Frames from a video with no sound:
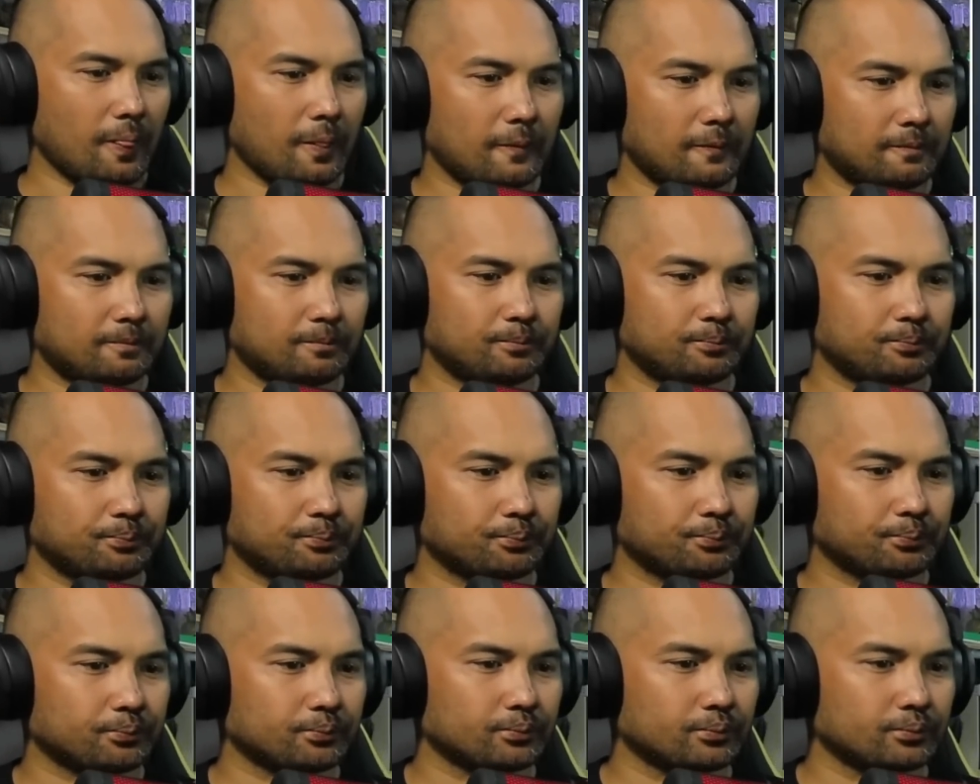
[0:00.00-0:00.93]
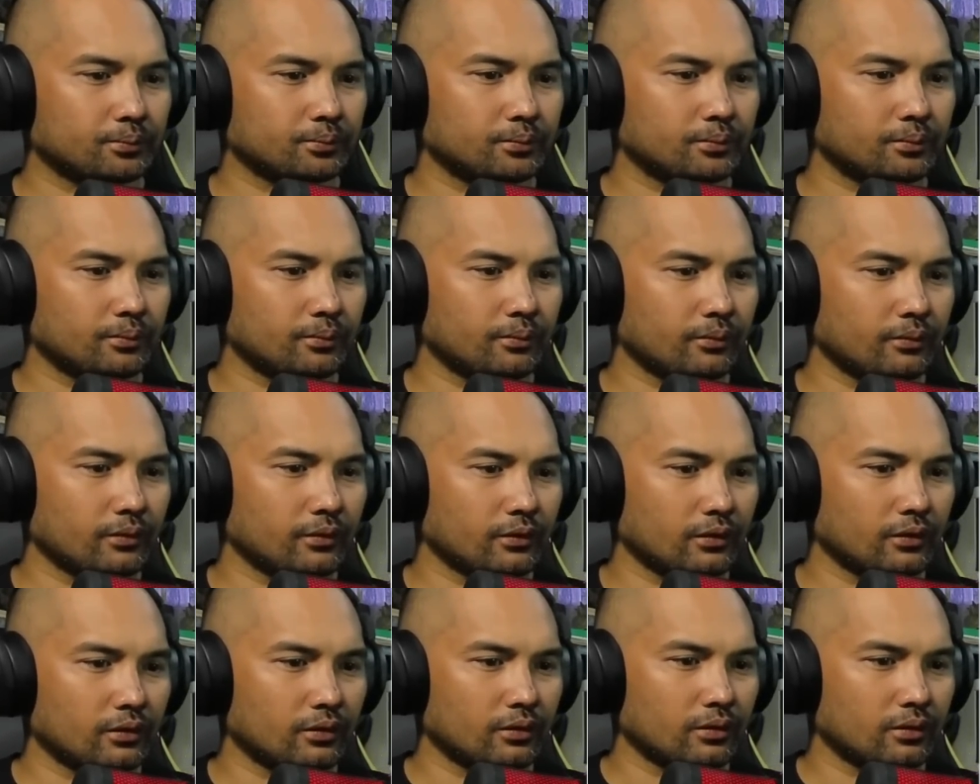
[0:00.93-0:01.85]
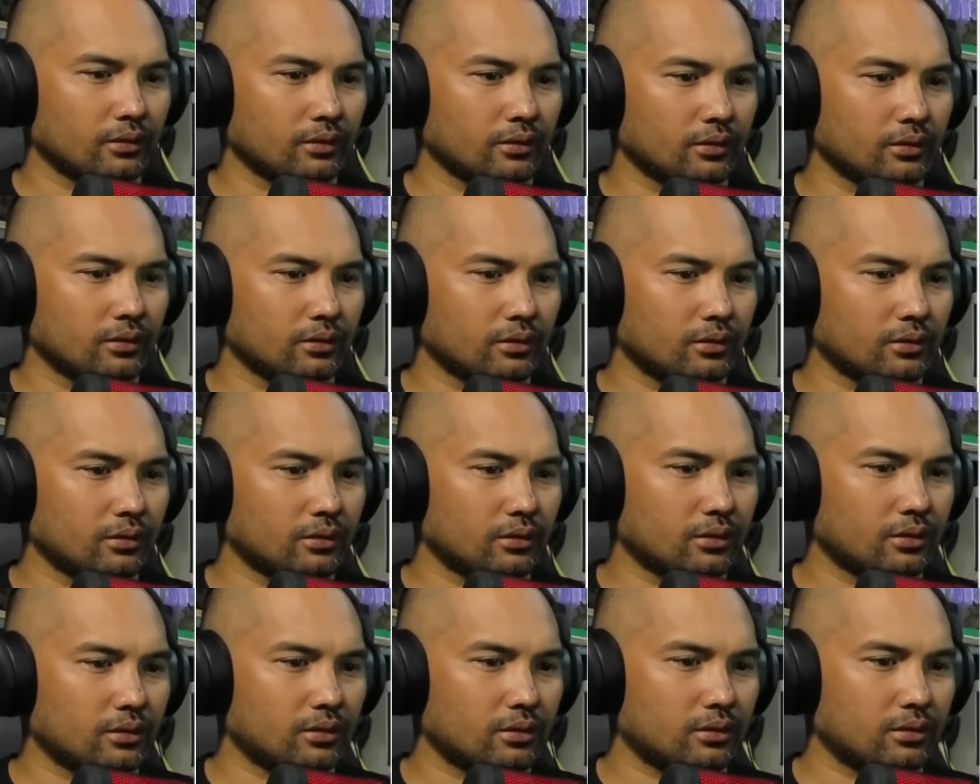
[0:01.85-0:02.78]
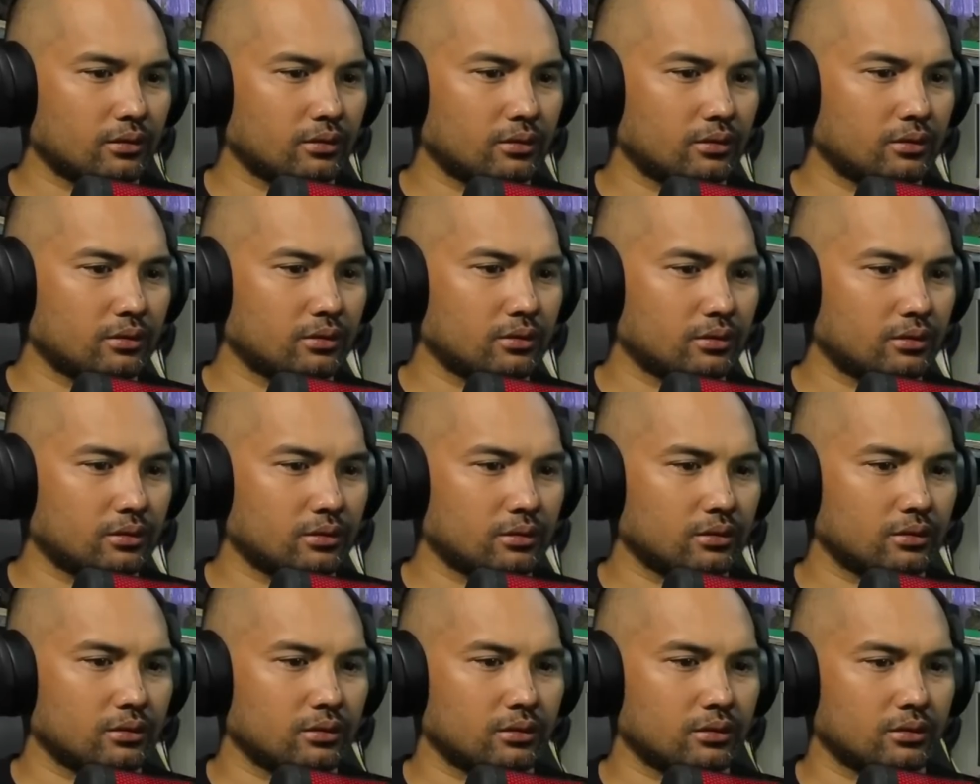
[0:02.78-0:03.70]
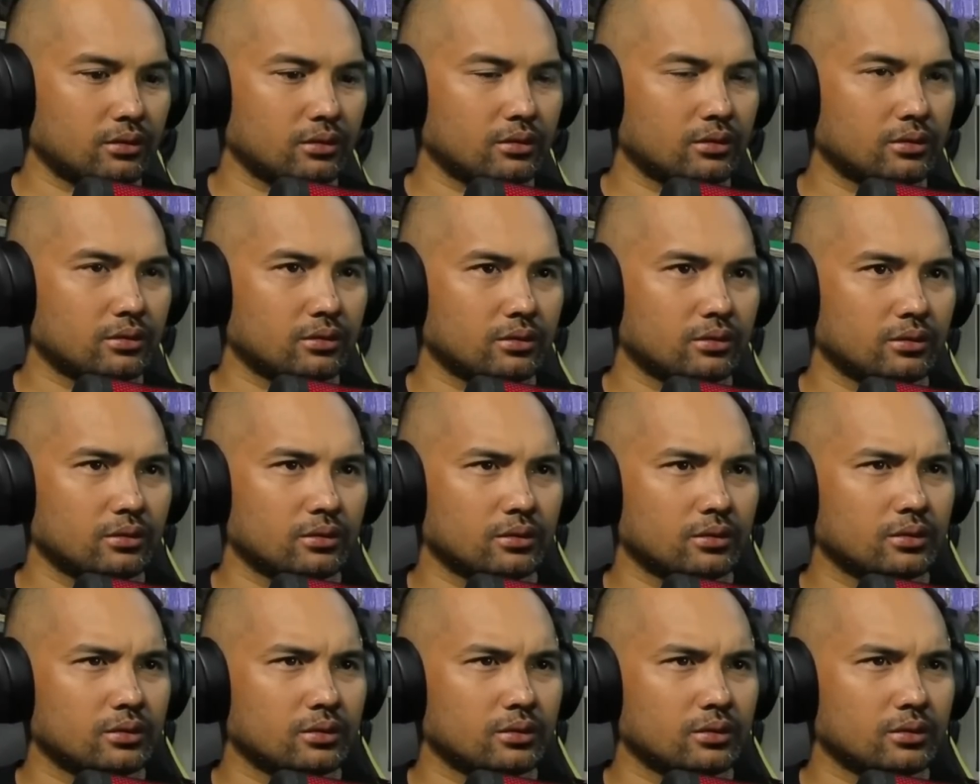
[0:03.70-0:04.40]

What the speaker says: (no one is talking)